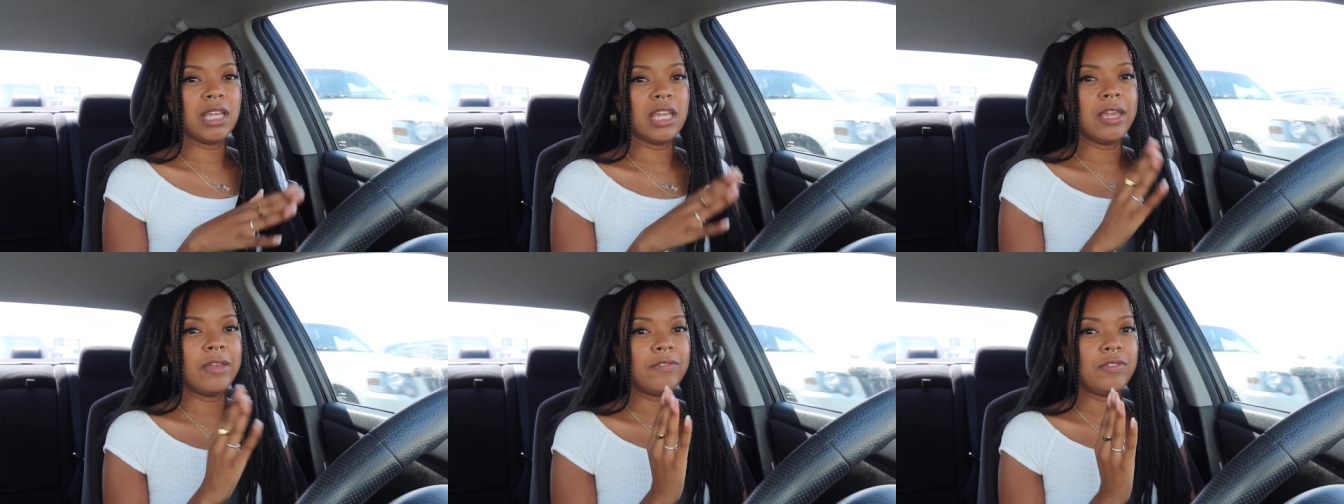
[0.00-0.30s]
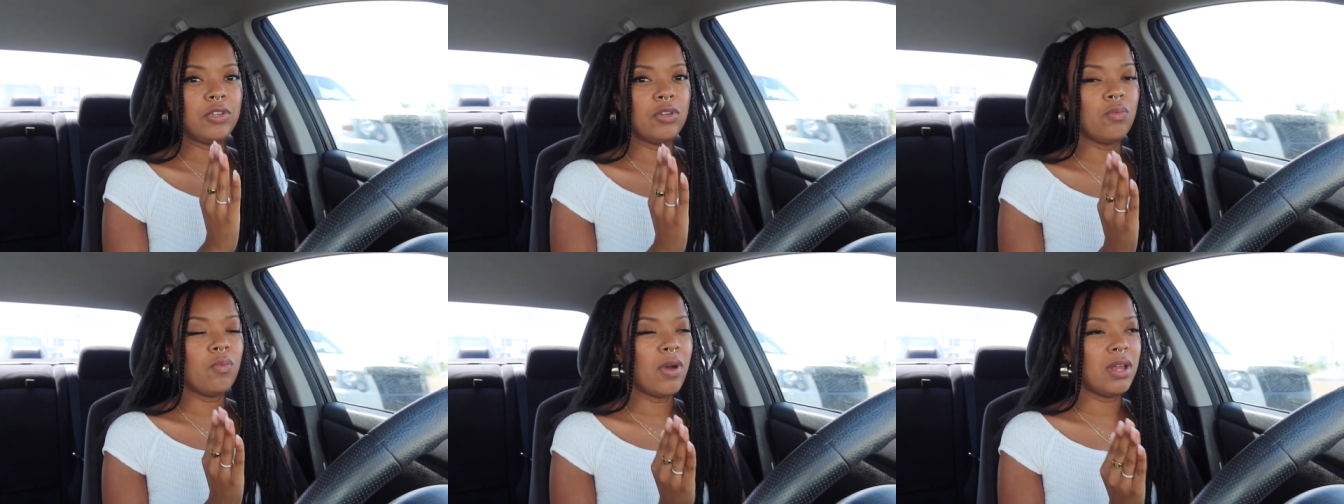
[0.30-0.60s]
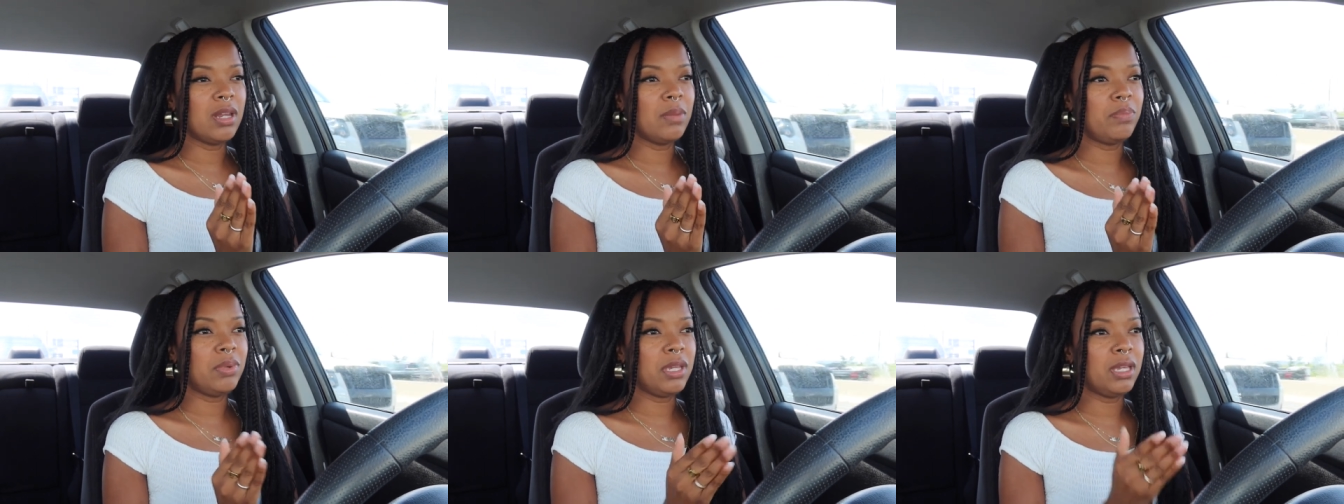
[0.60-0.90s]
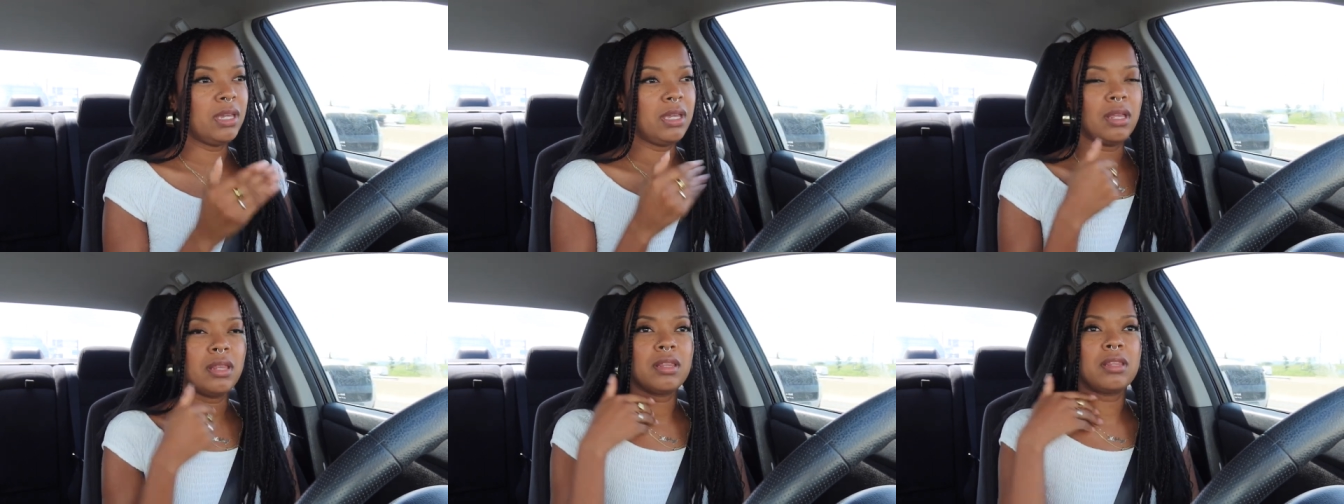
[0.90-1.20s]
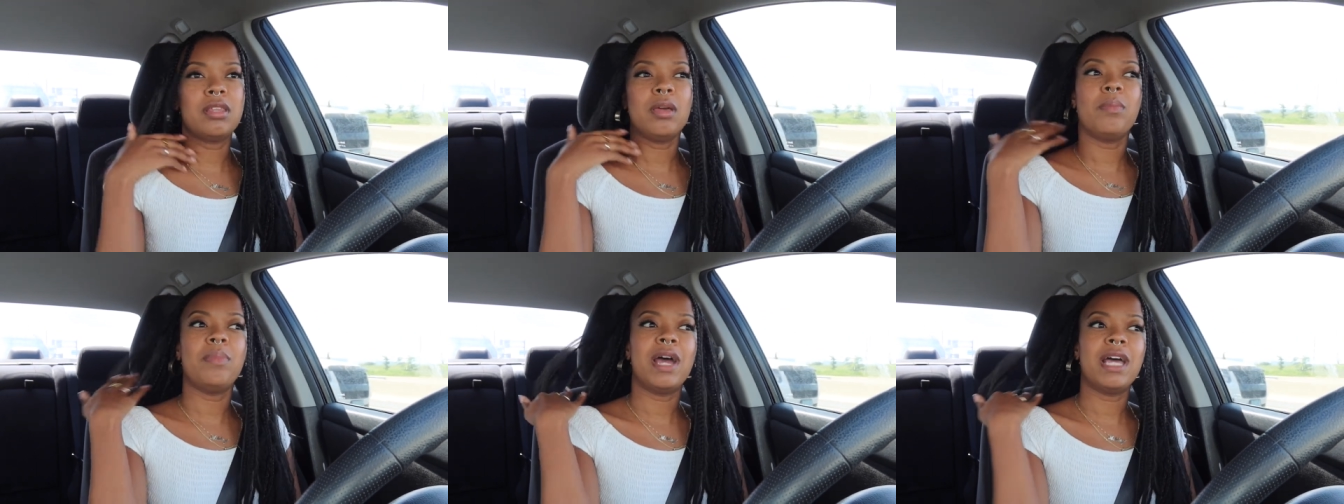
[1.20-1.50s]
If you want to be
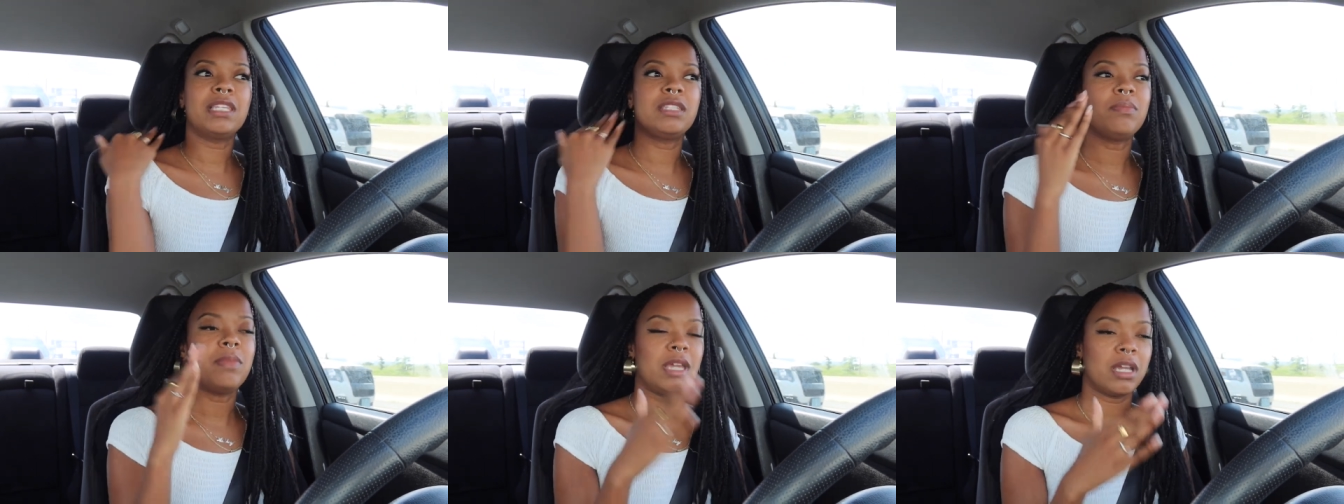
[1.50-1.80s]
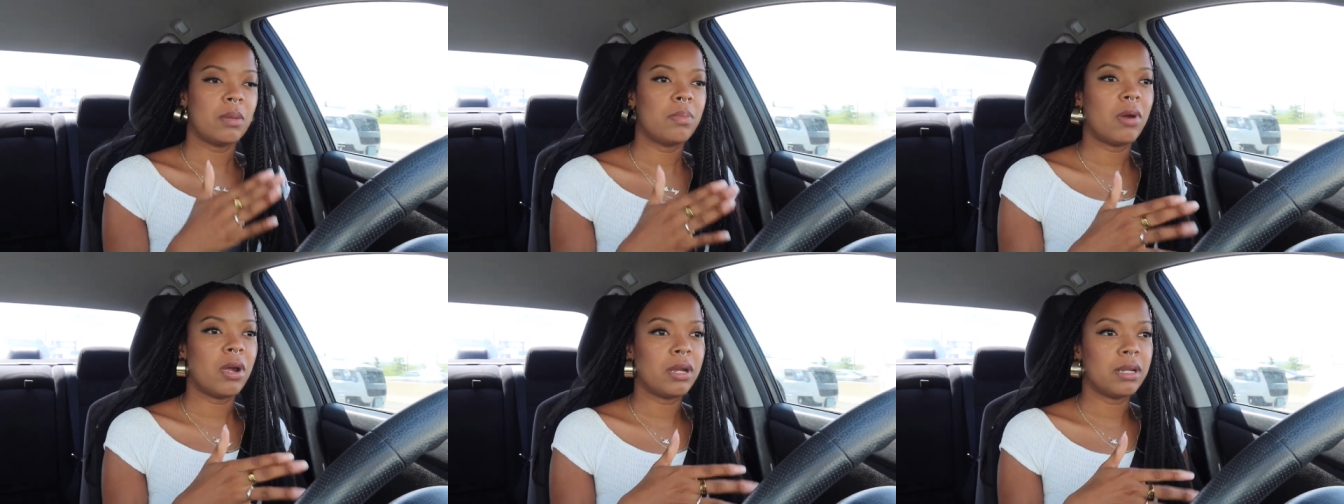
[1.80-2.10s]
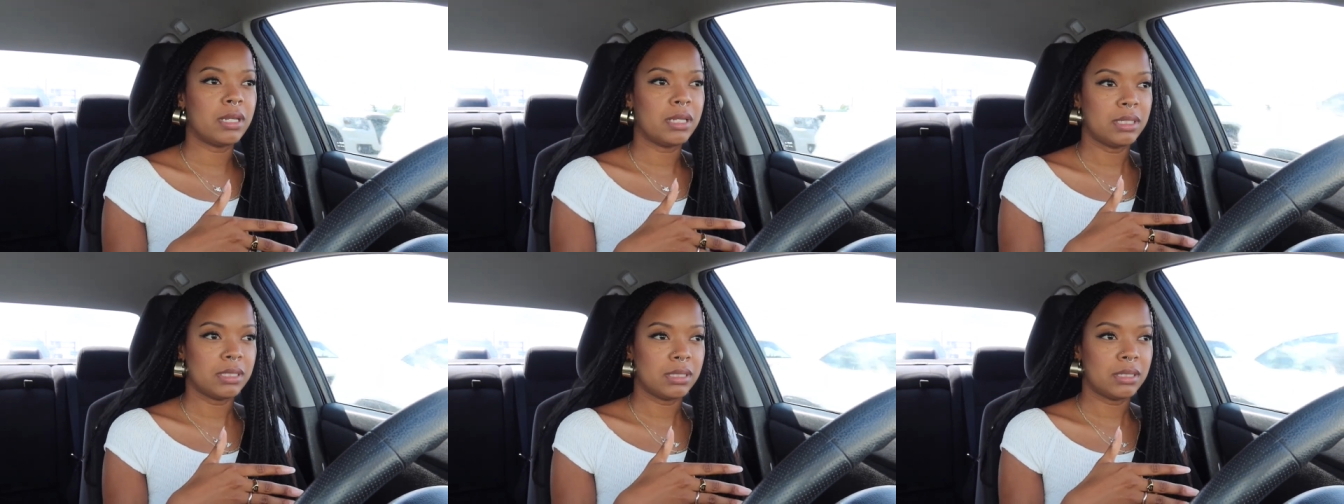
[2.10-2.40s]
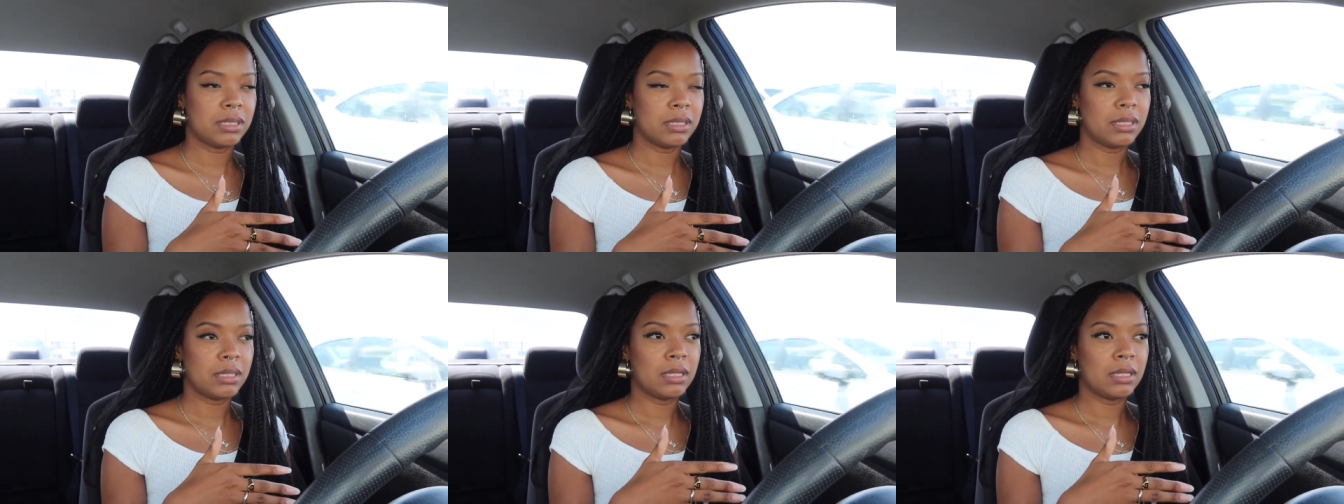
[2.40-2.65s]
the best makeup artist